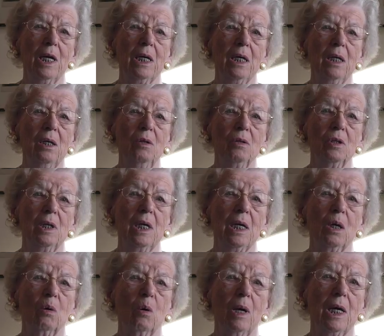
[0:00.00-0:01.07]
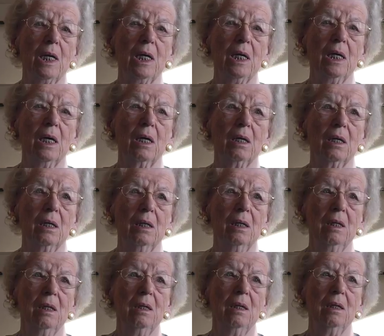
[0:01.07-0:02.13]
usually quite young.
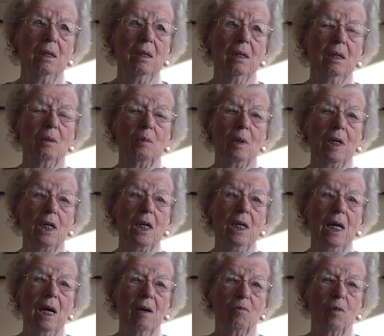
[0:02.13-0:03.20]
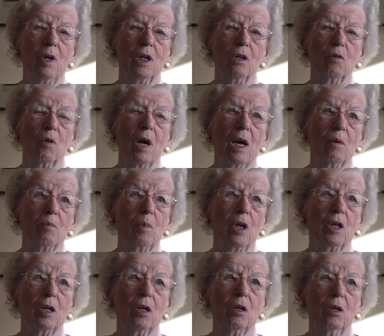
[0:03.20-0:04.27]
We did have one
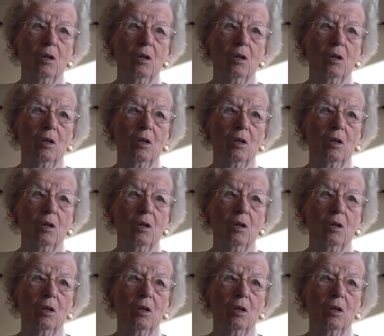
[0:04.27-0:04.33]
grandmother,